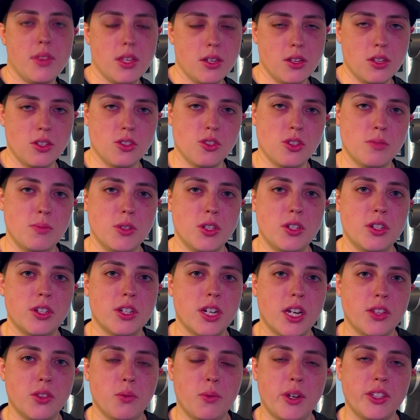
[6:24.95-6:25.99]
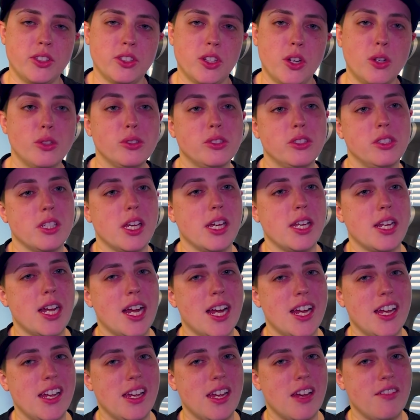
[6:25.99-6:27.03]
the distributor on the West Coast that
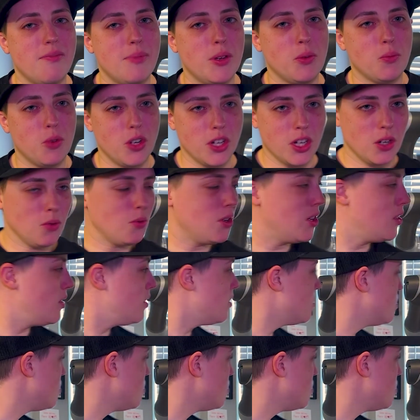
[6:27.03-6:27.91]
I have been working with